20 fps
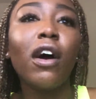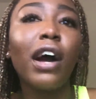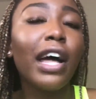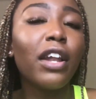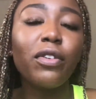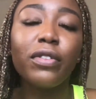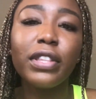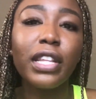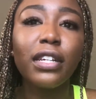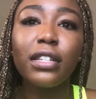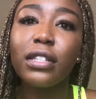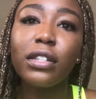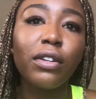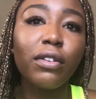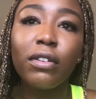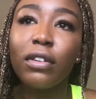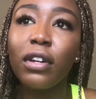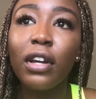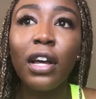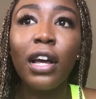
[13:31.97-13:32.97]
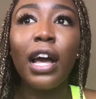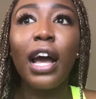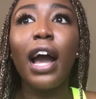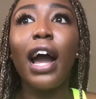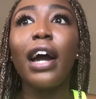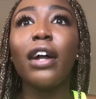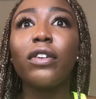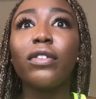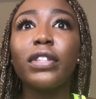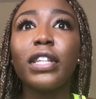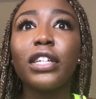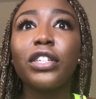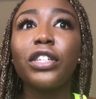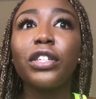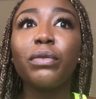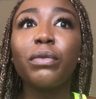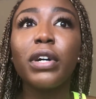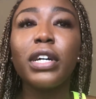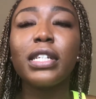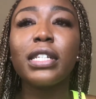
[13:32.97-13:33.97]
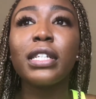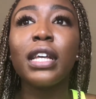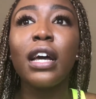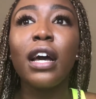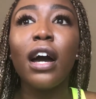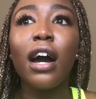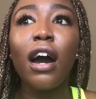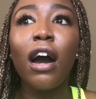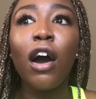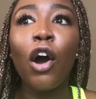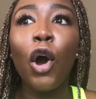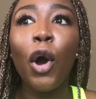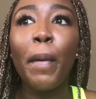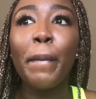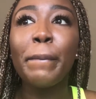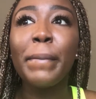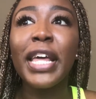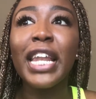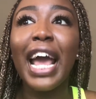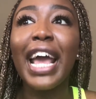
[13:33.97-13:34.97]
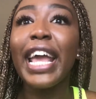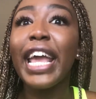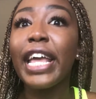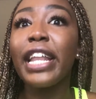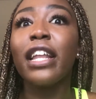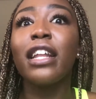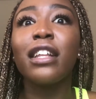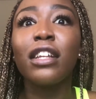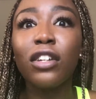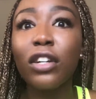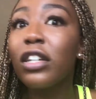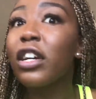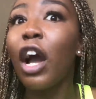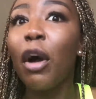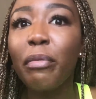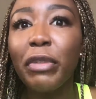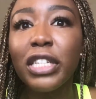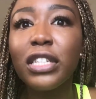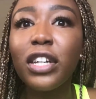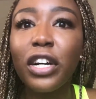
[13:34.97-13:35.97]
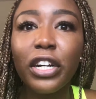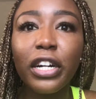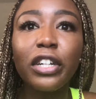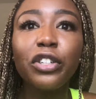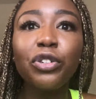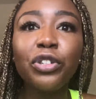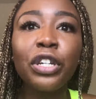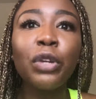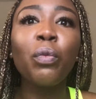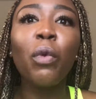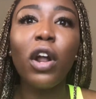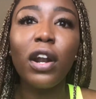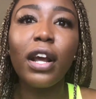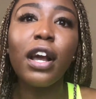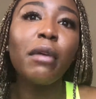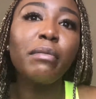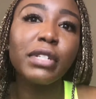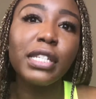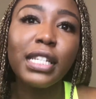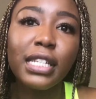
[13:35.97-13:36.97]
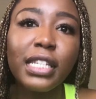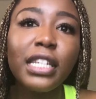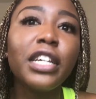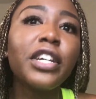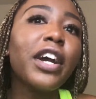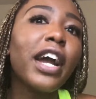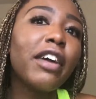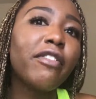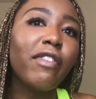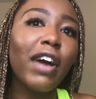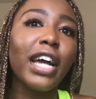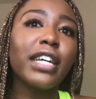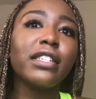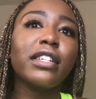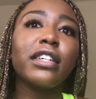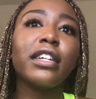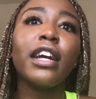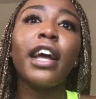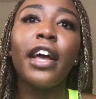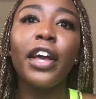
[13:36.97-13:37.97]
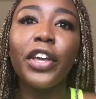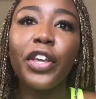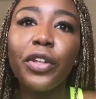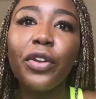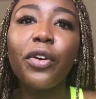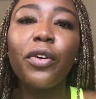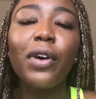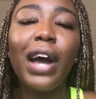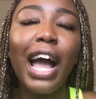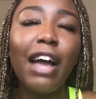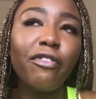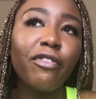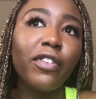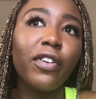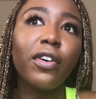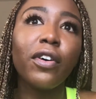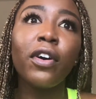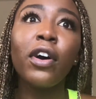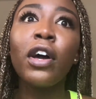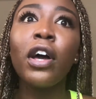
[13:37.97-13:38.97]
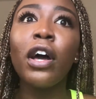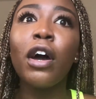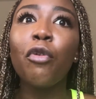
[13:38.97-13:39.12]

I don't think so. I don't think she was. And I hated coming to her. You should want to come to see your advisor, you know, I feel.